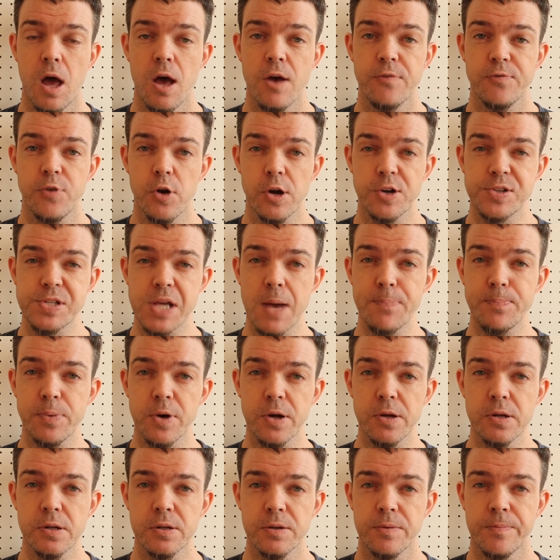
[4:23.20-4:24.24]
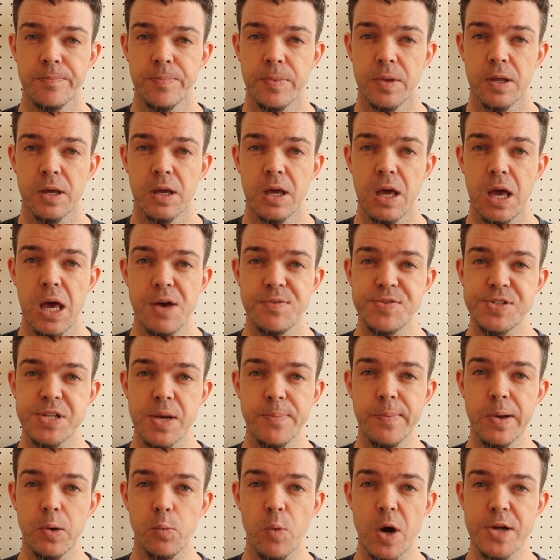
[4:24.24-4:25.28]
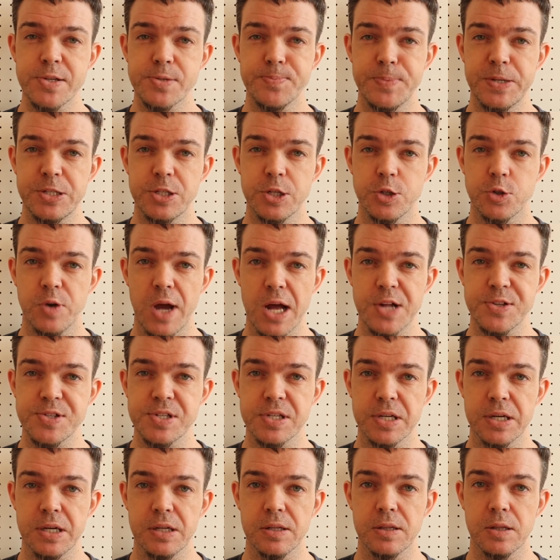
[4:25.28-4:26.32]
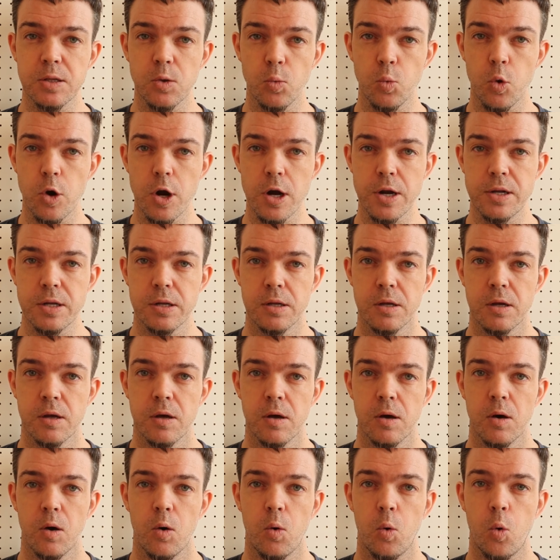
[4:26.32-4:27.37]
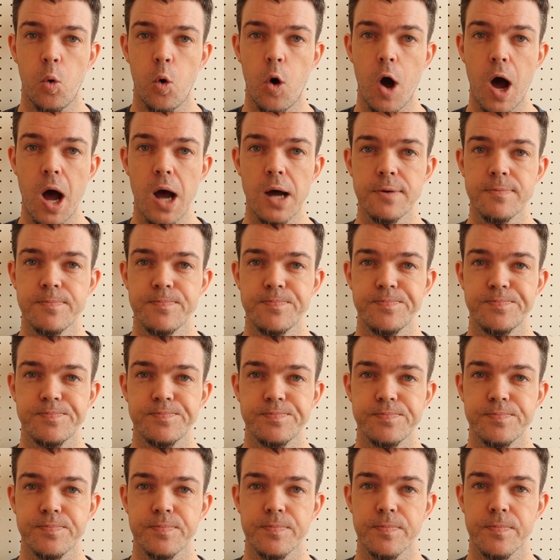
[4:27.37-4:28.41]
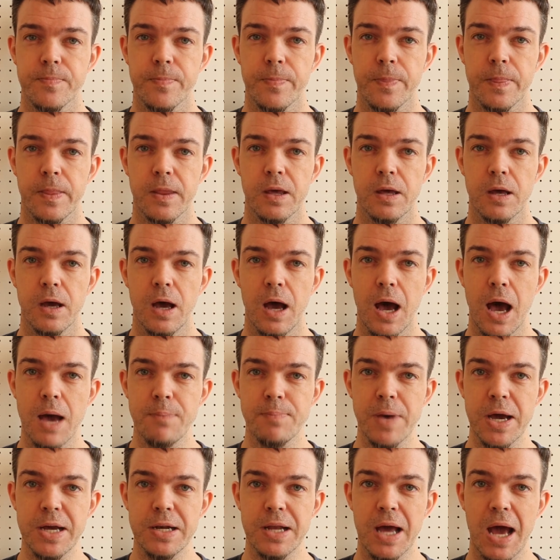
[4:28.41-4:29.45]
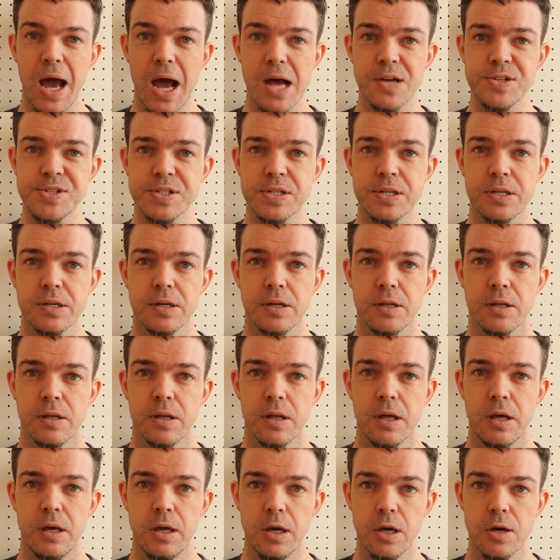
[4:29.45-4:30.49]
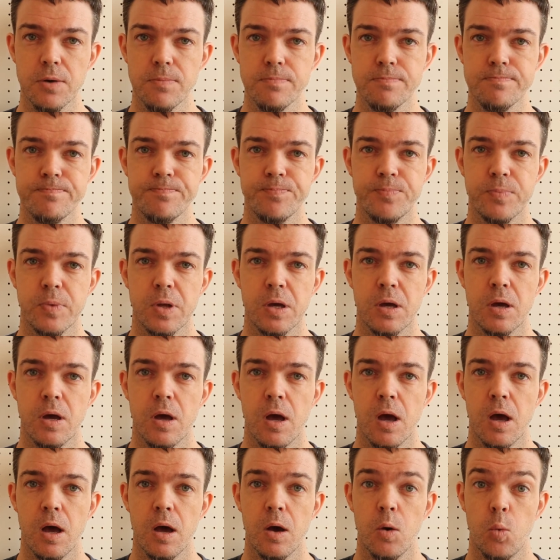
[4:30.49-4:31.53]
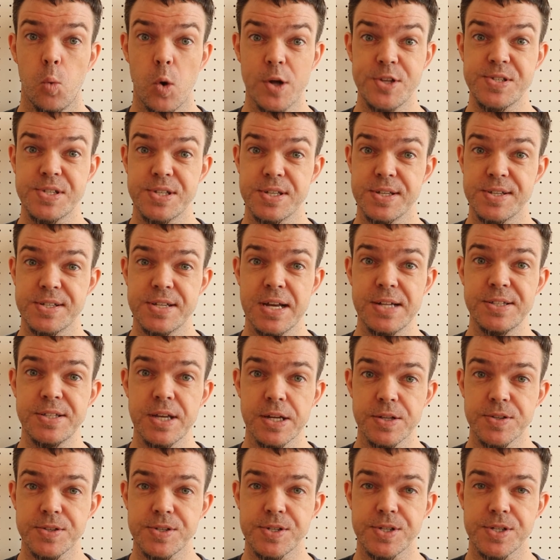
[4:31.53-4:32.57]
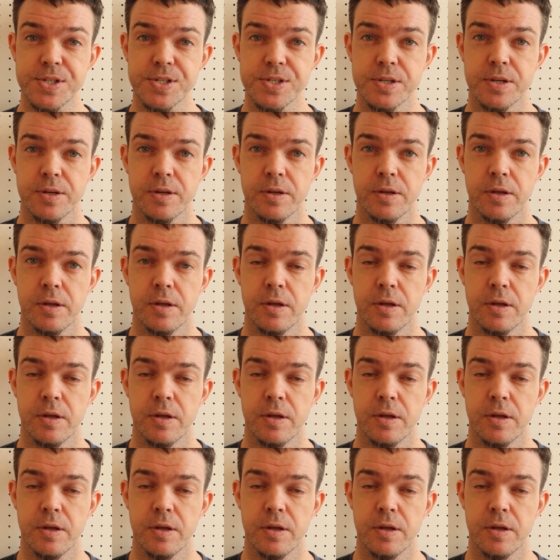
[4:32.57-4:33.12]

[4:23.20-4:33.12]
For example, if someone wants me to translate the word hua, I might ask him, what's the sentence?